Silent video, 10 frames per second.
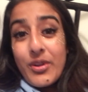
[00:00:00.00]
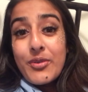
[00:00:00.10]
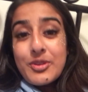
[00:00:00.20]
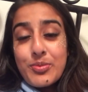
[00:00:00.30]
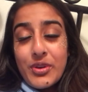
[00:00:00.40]
It
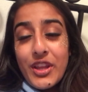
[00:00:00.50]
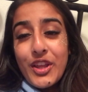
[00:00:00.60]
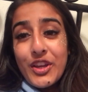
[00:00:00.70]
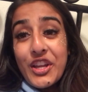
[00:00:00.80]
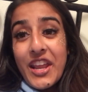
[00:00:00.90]
was pretty
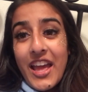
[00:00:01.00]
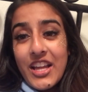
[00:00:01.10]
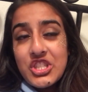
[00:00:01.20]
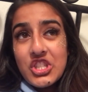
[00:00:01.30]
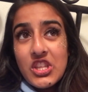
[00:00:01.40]
good,
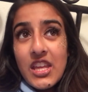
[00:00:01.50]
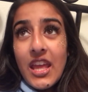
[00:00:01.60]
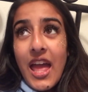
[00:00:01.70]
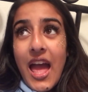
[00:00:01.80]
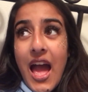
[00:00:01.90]
actually.